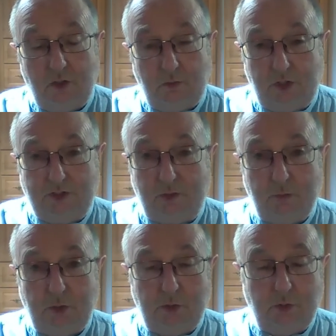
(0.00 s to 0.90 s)
For
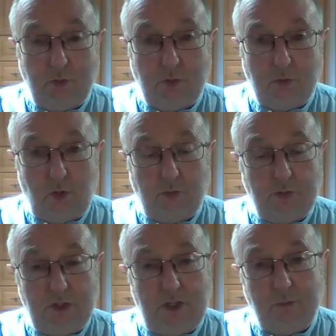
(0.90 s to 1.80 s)
example, you'll
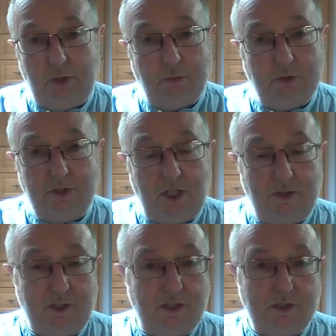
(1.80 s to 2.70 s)
often hear people say
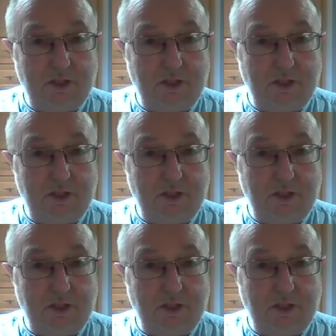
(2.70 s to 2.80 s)
things